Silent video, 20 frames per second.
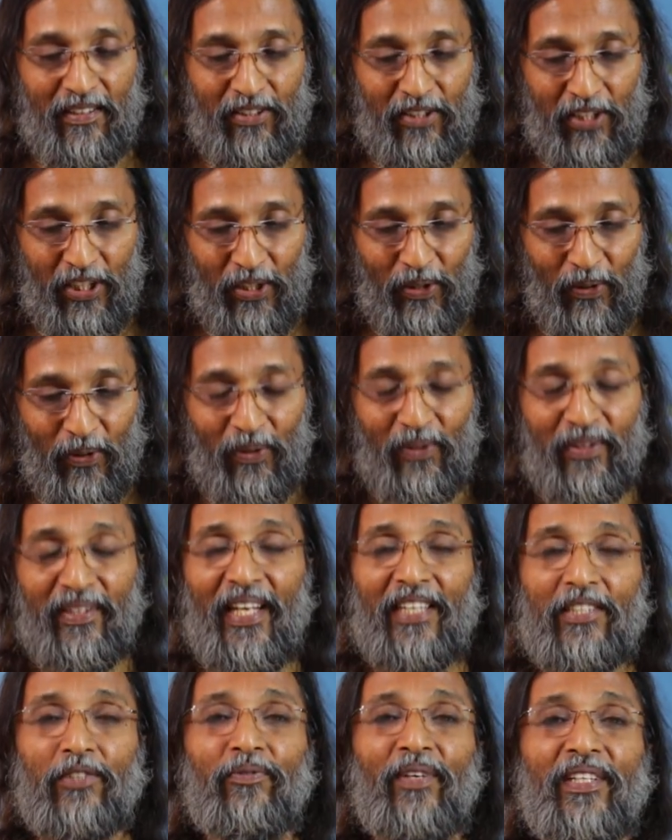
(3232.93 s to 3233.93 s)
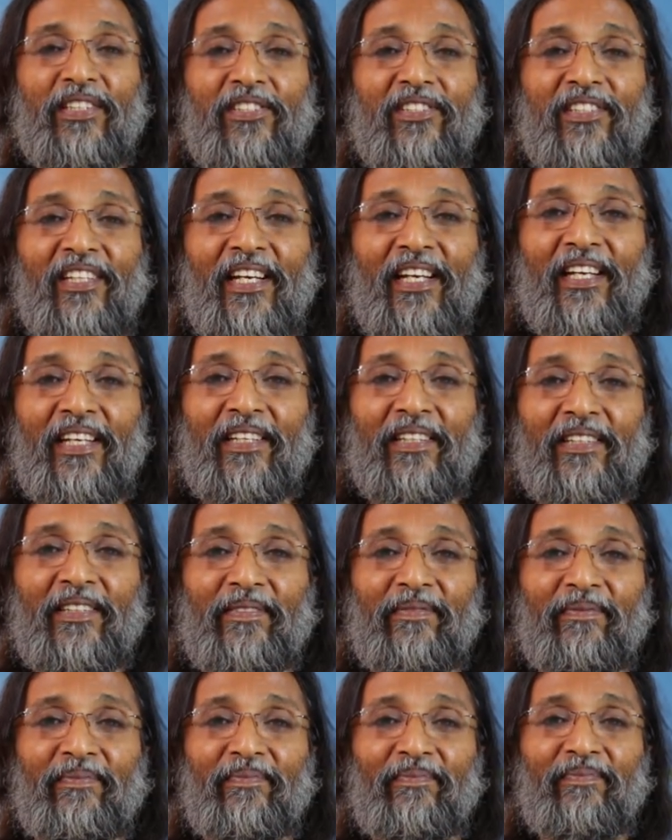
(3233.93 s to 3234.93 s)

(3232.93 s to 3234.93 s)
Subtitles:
See you next Wednesday.